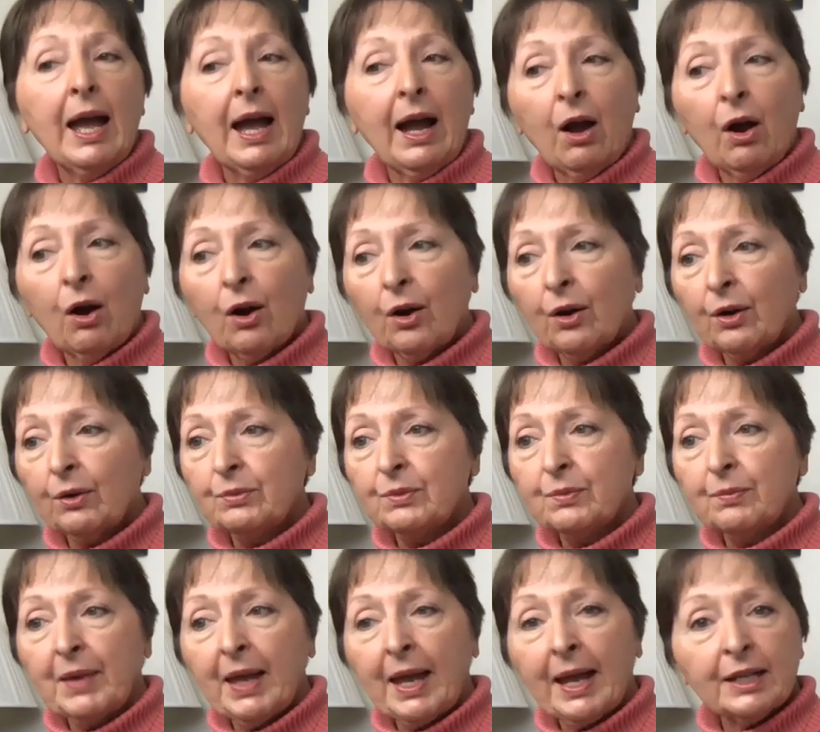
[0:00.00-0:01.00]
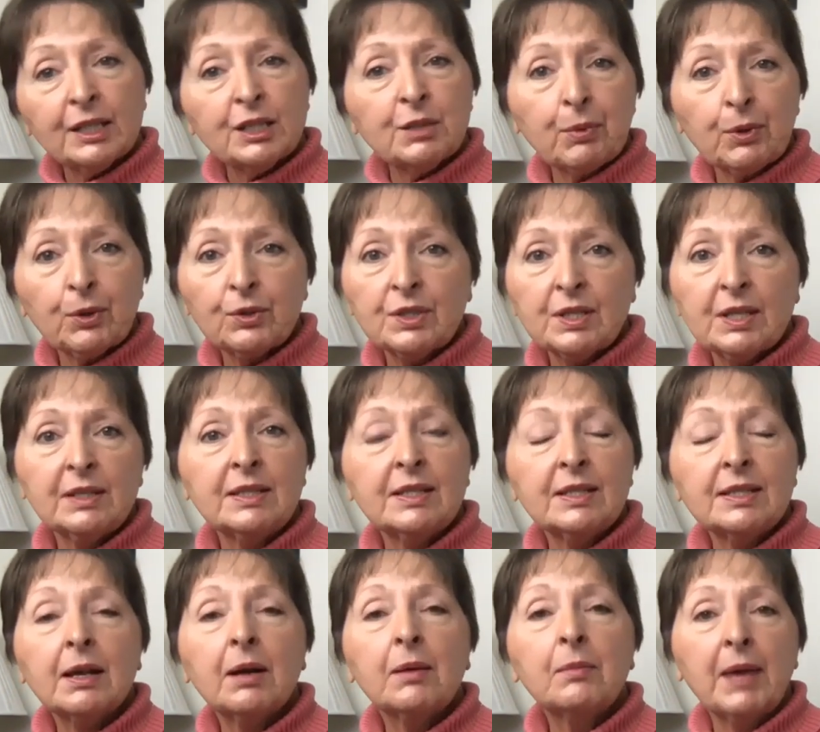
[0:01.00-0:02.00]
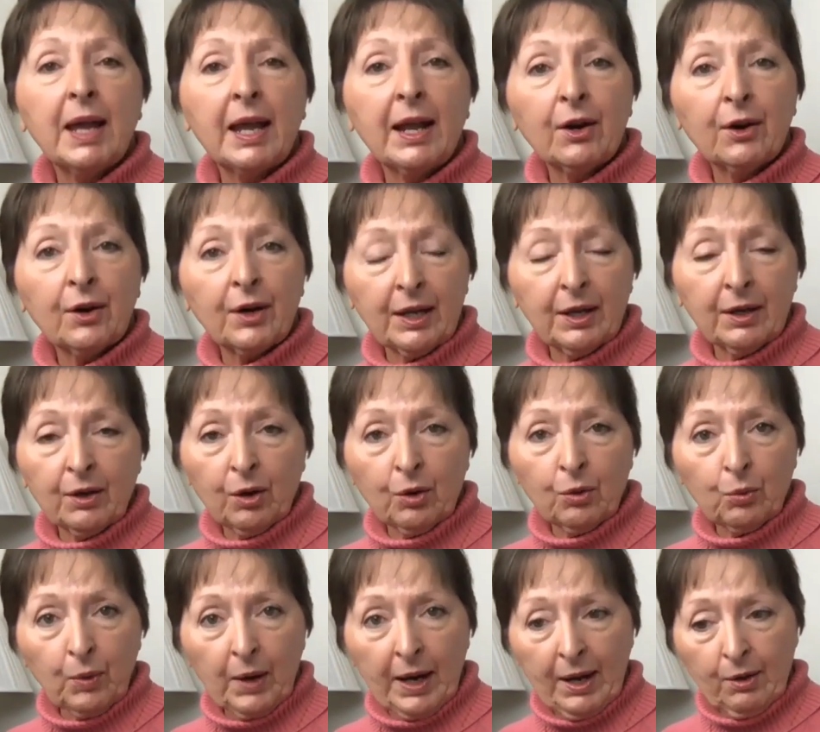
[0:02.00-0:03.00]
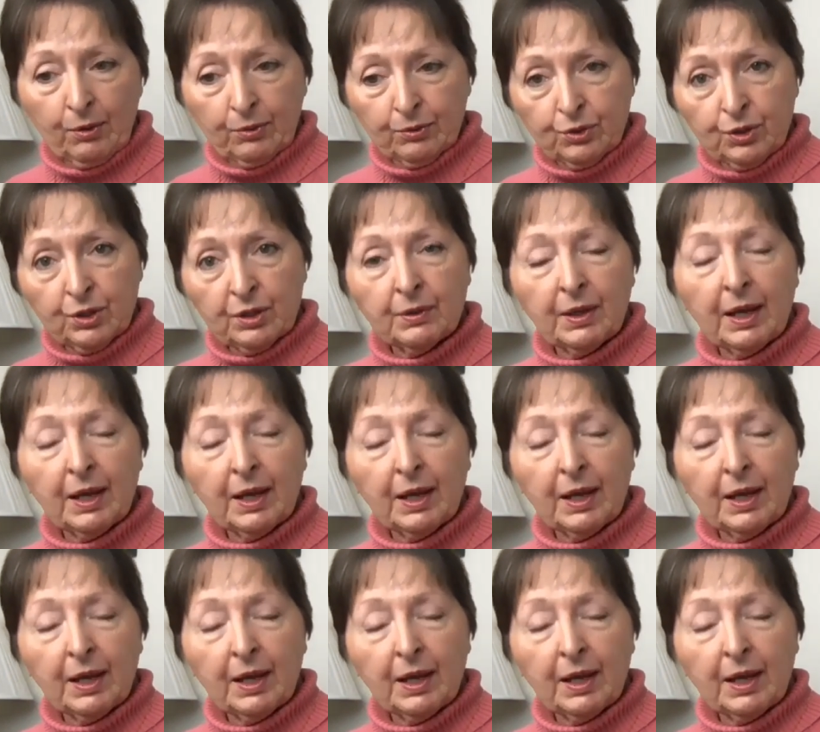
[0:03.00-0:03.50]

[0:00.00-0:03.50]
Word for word: are experts in some area around